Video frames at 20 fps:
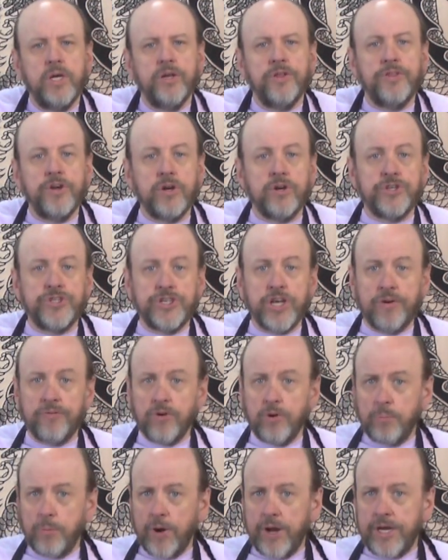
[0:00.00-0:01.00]
There are
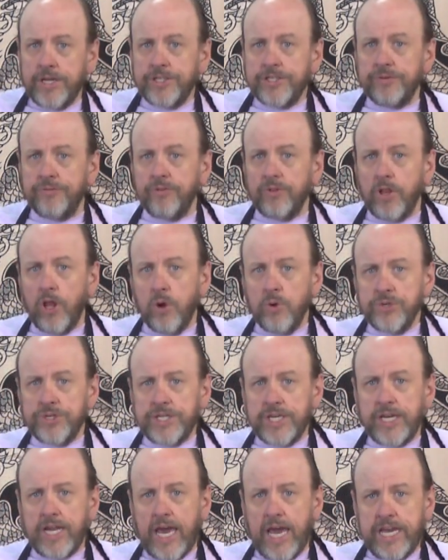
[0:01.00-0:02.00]
several brands of
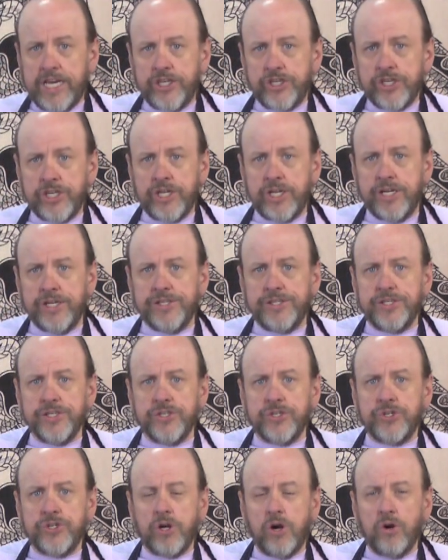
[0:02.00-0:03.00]
low-scent Asian
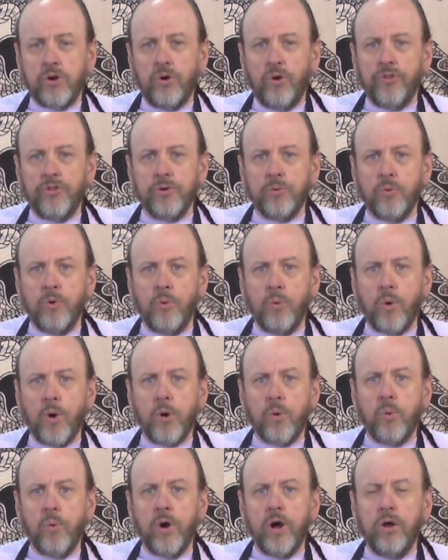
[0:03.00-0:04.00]
incense charcoal that will
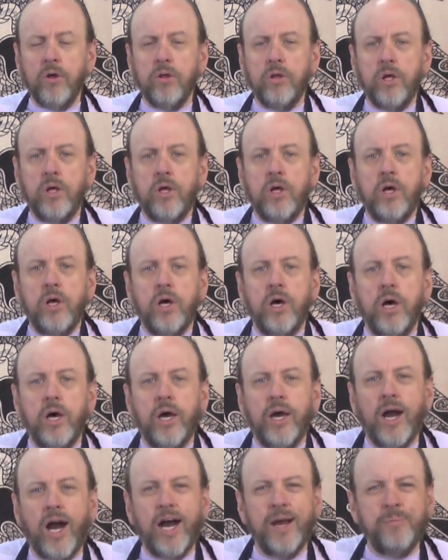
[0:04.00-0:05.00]
work well.
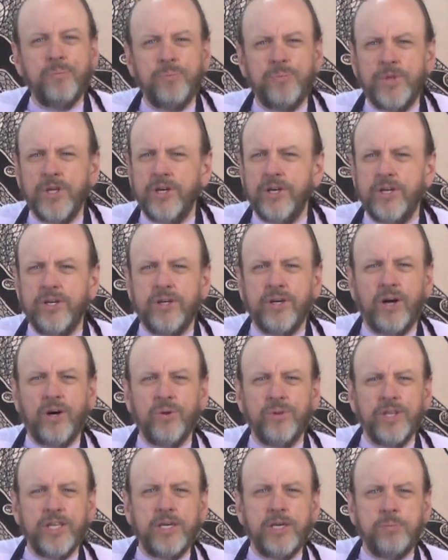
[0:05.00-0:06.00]
I'm the
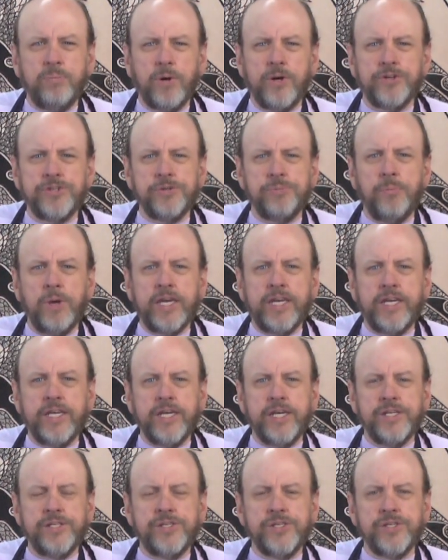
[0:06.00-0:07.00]
only person making
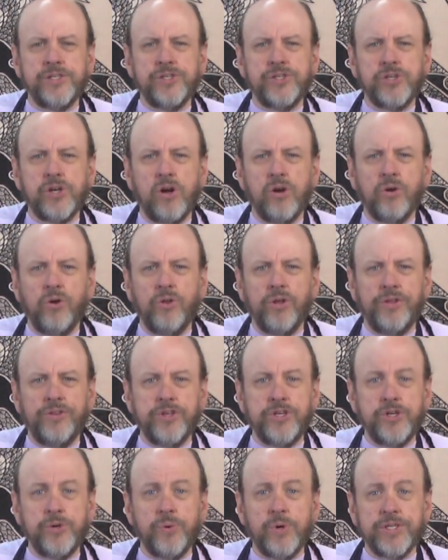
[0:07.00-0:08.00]
incense charcoal in
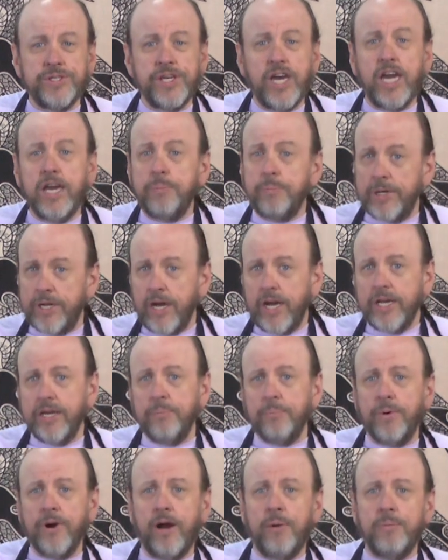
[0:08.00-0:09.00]
the USA, but I
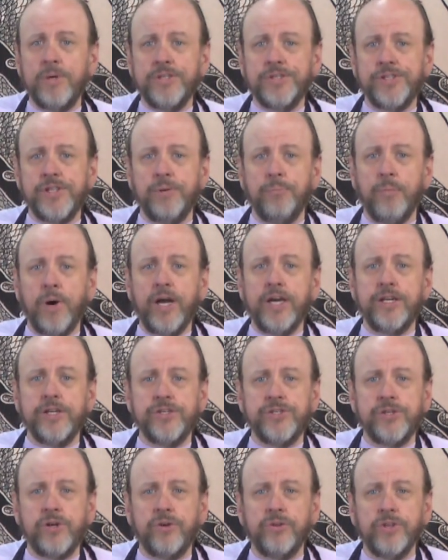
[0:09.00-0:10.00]
can promise that mine
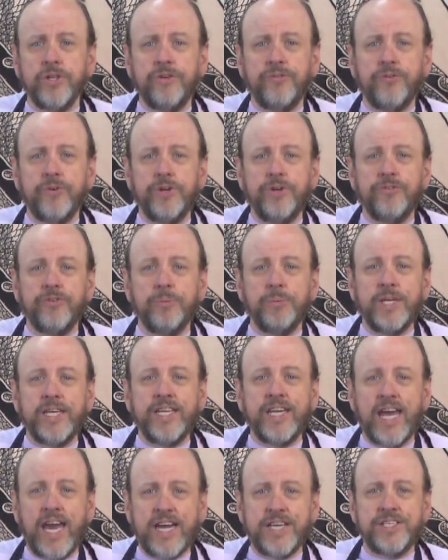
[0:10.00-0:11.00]
is certainly free from any
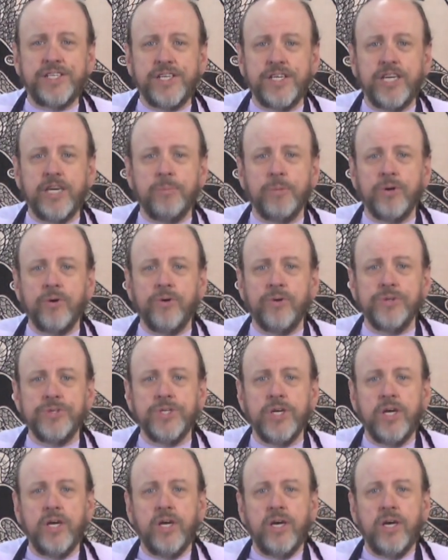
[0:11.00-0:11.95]
nasty chemicals,